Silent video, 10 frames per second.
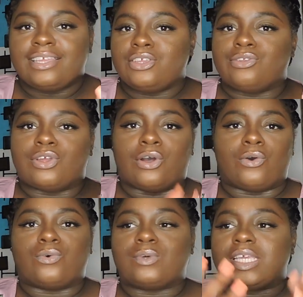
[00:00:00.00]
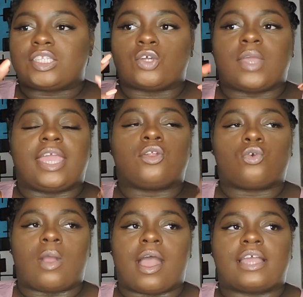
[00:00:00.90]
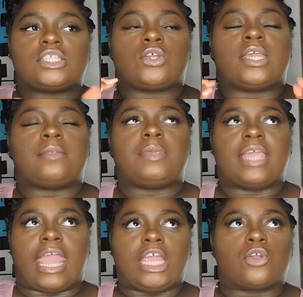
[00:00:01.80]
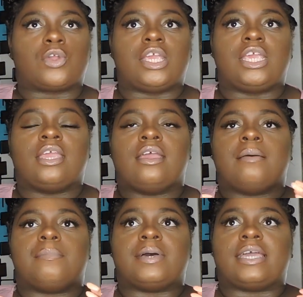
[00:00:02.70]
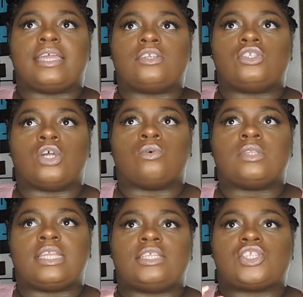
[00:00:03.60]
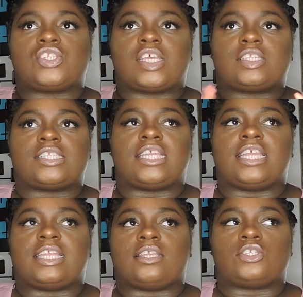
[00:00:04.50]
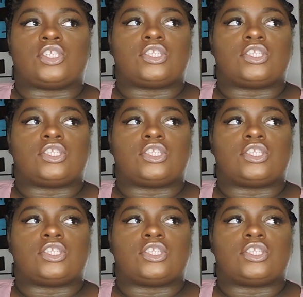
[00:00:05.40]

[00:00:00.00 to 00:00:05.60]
you know, it's okay to cry, it's okay to be angry, but don't let it just like sit in and